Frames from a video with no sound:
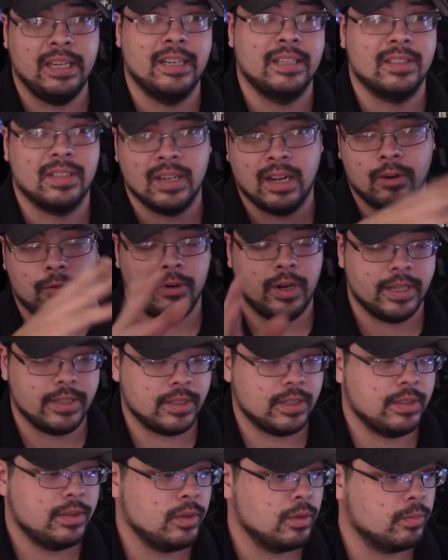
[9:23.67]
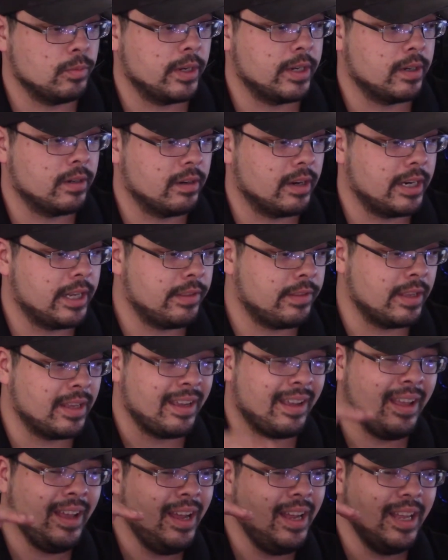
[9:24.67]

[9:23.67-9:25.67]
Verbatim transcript: it's not Rise of the Tomb Raider or anything.